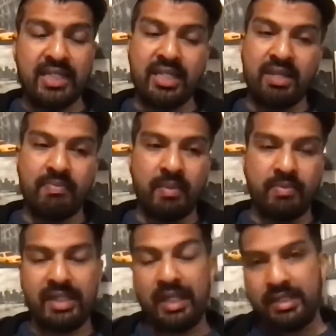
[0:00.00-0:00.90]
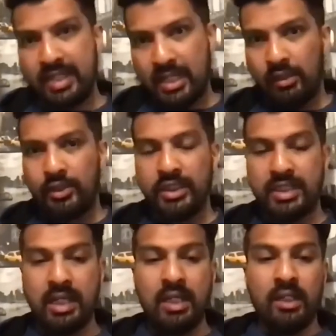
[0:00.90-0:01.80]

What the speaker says: It's sometimes, again, the technology